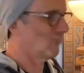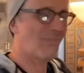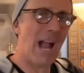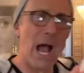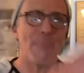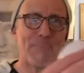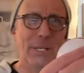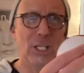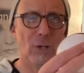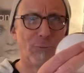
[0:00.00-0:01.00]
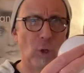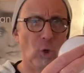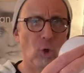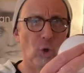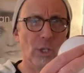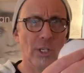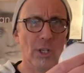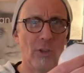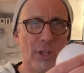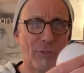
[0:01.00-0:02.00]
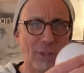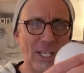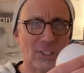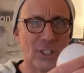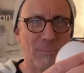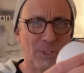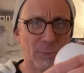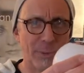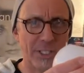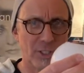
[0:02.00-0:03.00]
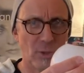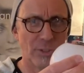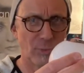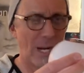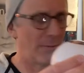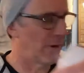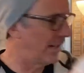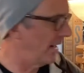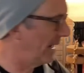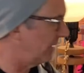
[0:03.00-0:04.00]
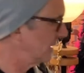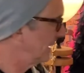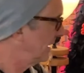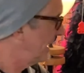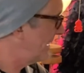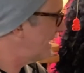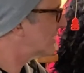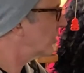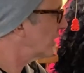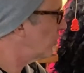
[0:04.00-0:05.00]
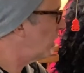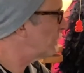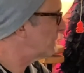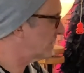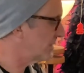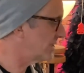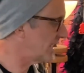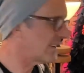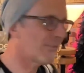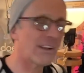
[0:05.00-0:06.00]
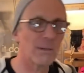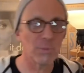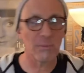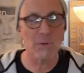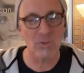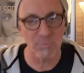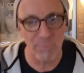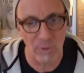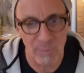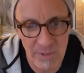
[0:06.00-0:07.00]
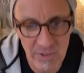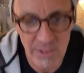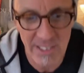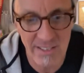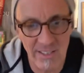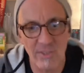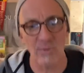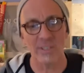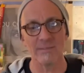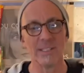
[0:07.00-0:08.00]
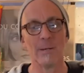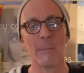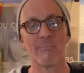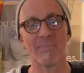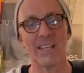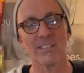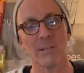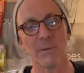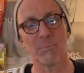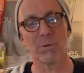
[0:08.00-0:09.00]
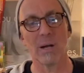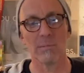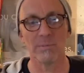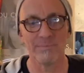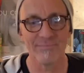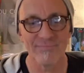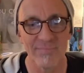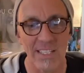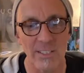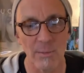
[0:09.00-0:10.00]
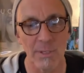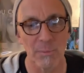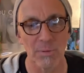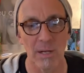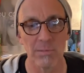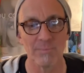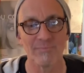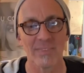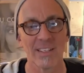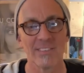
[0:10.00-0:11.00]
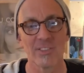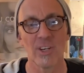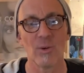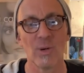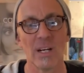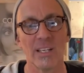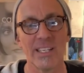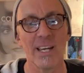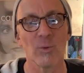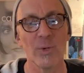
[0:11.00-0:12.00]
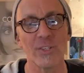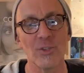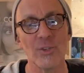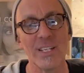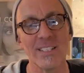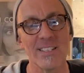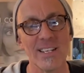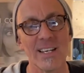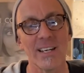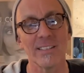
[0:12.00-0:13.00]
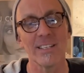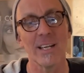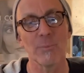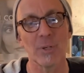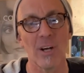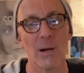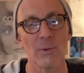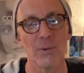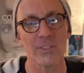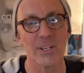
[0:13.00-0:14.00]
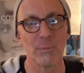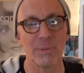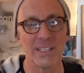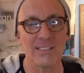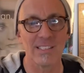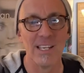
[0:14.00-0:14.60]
I pity the fool that thinks that Mr. Predicto is right now. And that's only one Mr. T. If I got to bring both Mr. T's into it, that's going to be a problem. That's going to be a problem. So, yeah, Rich, you need to dig up your Commodore's LPs.